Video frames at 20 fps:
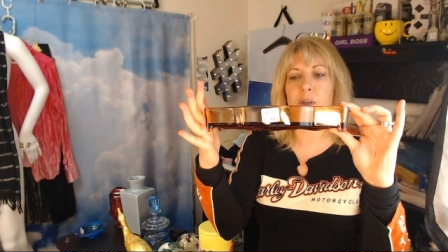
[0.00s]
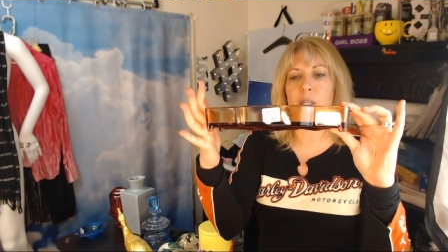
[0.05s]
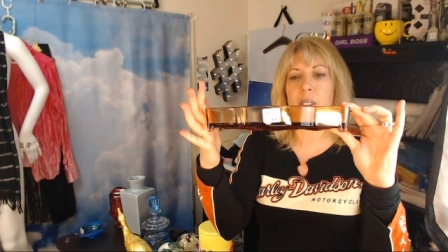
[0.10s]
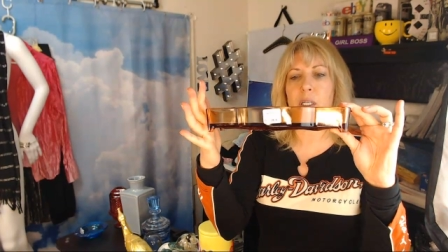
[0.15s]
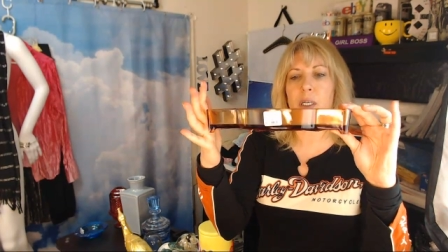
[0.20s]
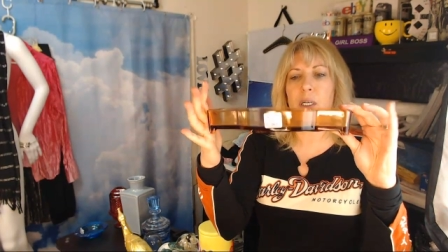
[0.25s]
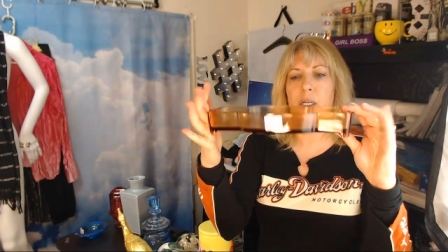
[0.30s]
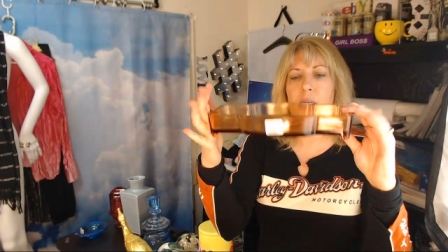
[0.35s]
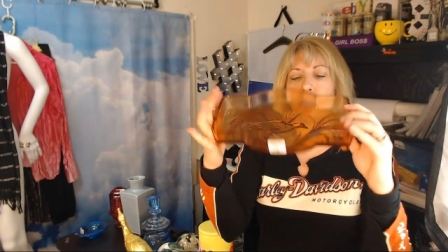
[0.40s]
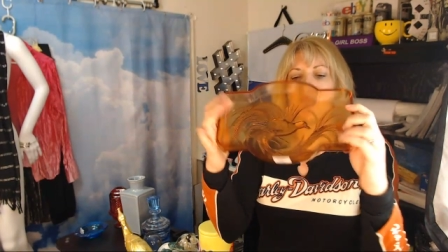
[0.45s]

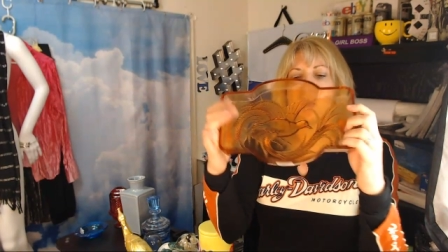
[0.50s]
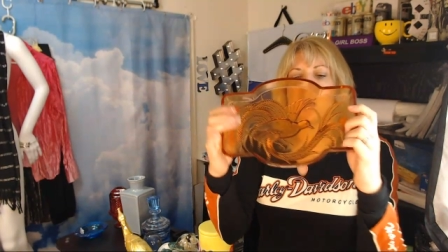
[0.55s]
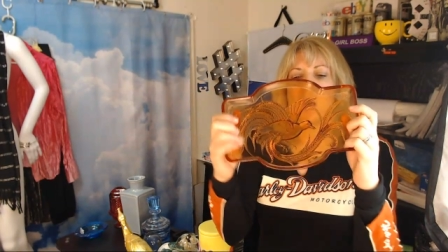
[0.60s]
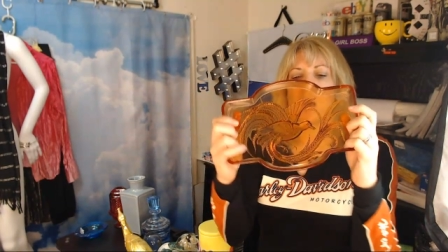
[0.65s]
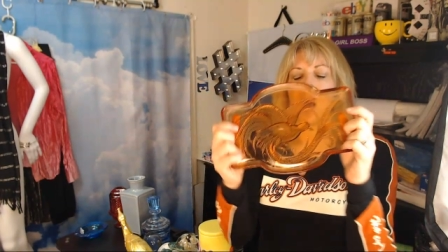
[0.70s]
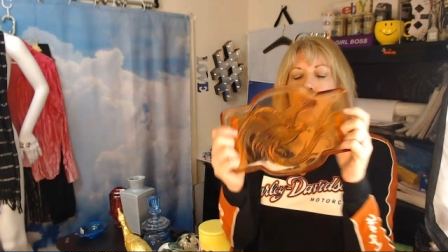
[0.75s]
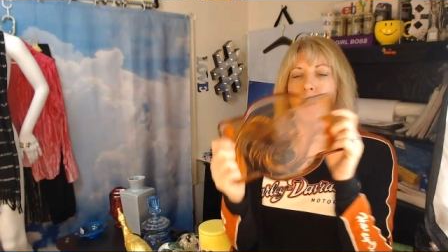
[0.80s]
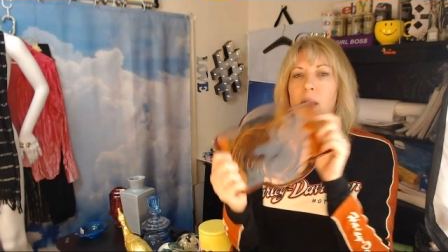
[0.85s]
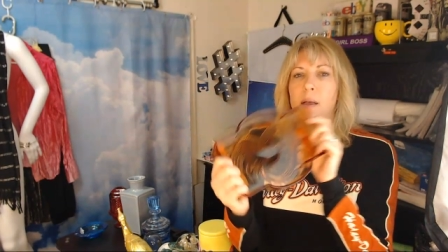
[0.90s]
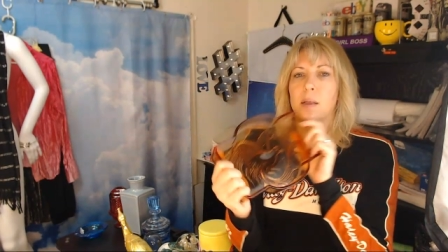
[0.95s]
footed
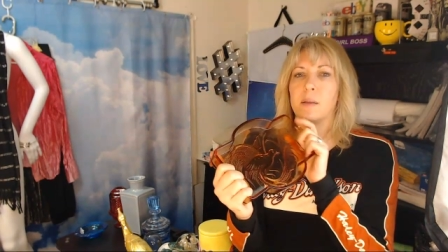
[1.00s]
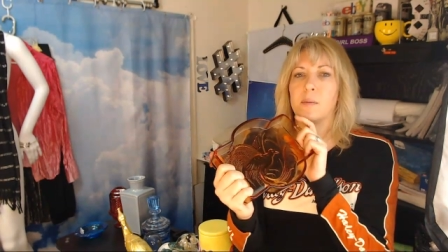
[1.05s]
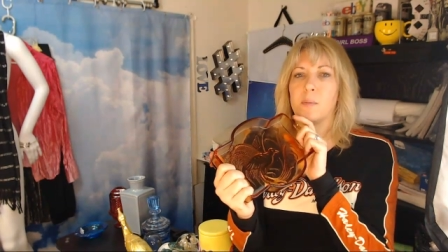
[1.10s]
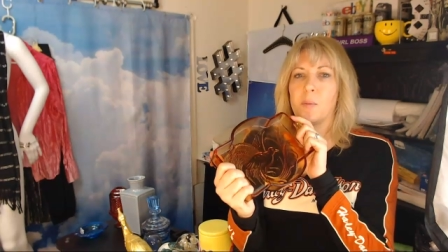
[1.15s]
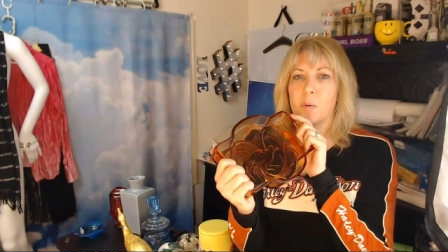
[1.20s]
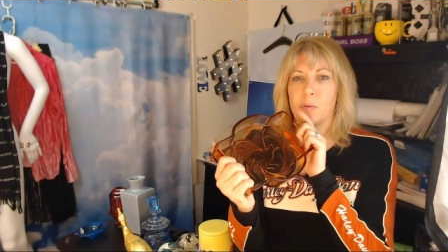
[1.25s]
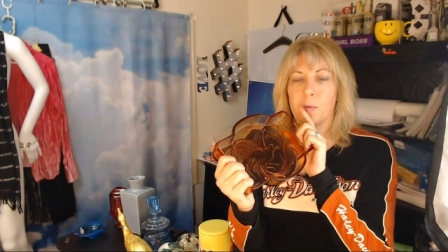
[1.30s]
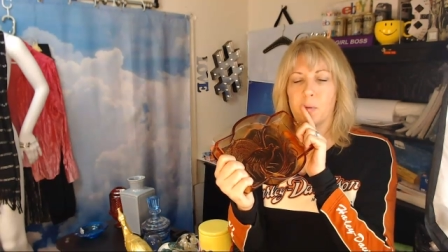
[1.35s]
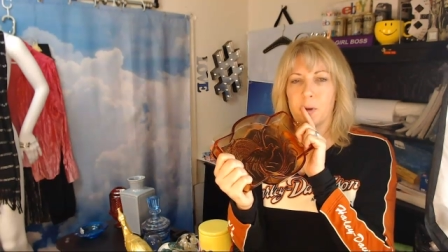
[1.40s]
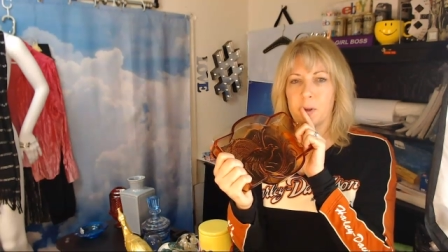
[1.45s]

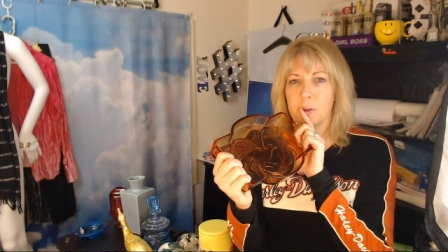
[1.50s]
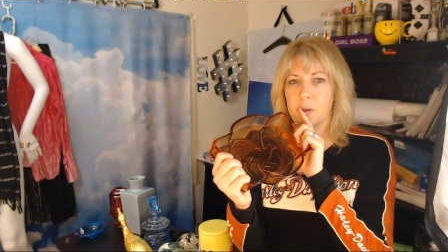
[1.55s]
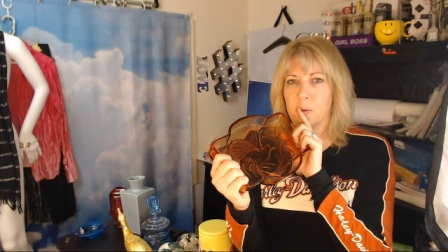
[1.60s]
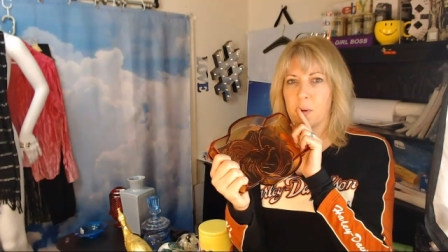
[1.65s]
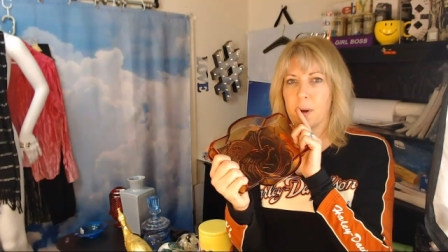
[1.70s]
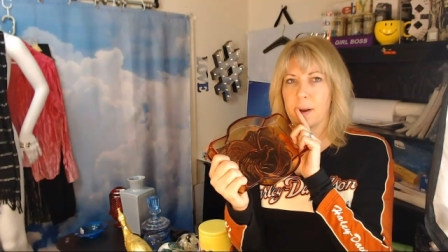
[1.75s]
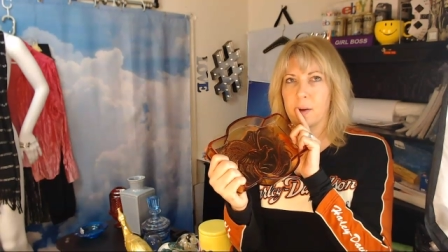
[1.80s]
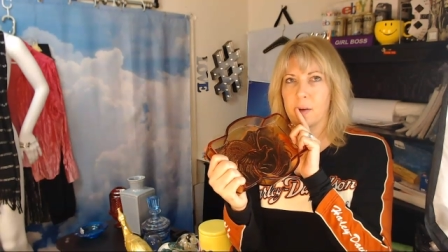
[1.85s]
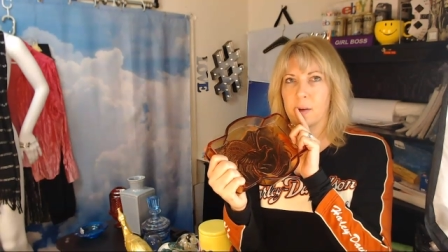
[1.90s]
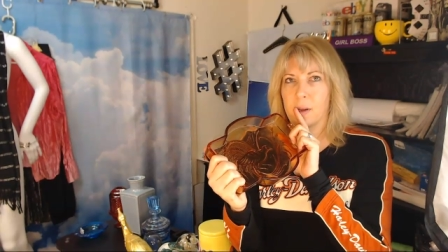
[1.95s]

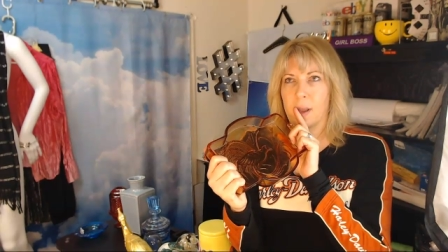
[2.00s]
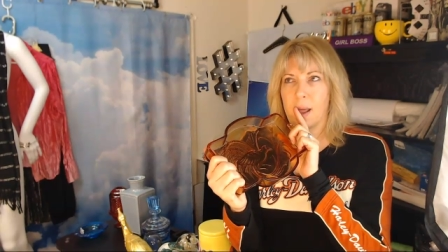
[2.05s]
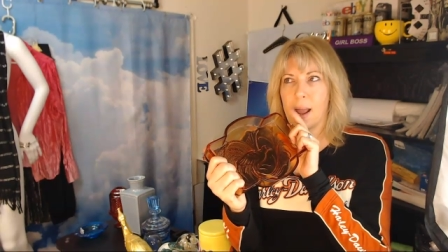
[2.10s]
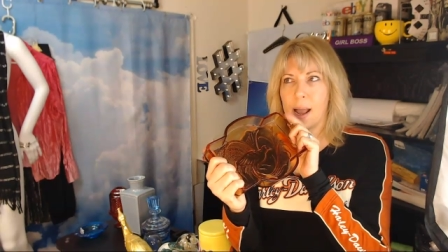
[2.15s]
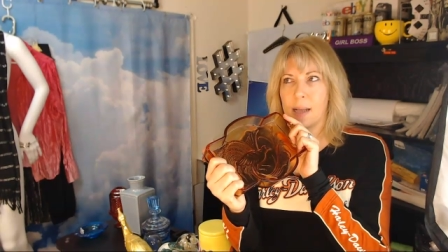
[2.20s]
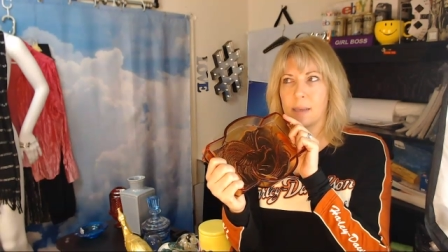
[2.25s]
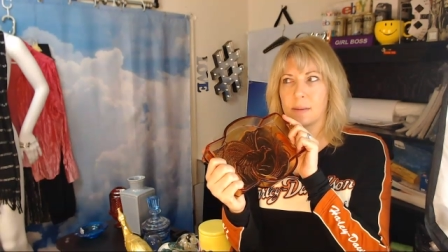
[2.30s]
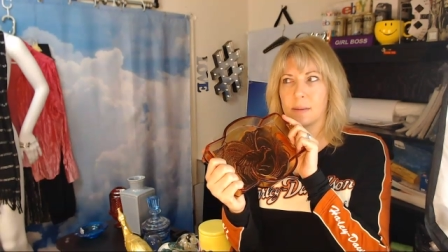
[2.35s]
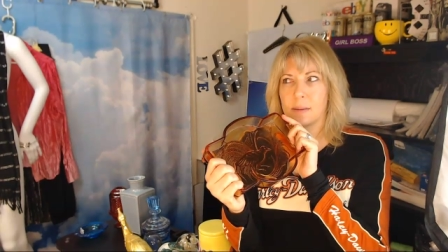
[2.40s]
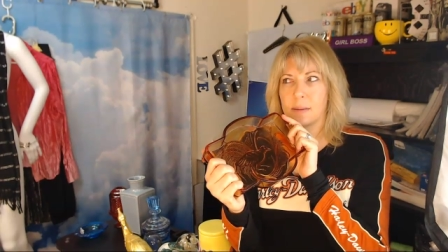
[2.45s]
refrigerator
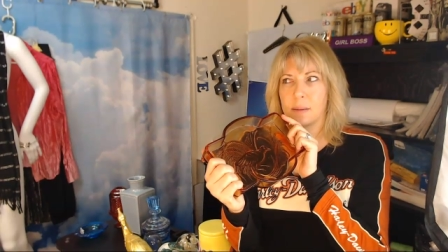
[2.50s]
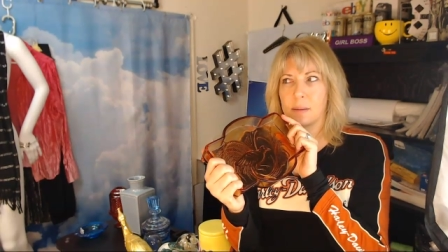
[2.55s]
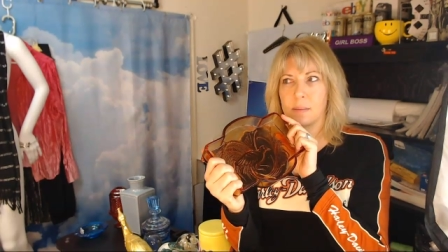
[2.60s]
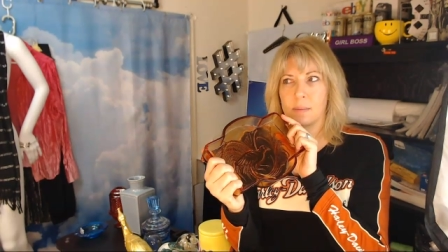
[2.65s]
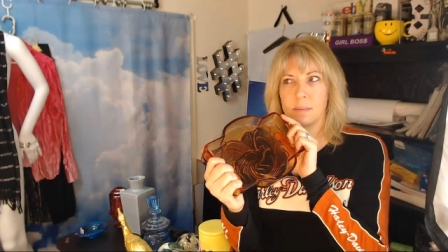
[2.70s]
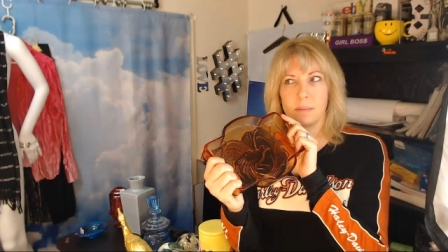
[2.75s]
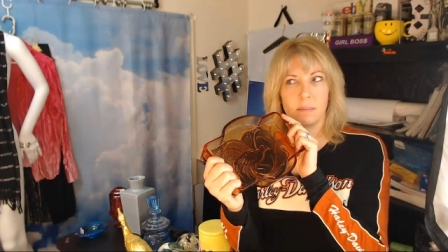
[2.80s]
glass.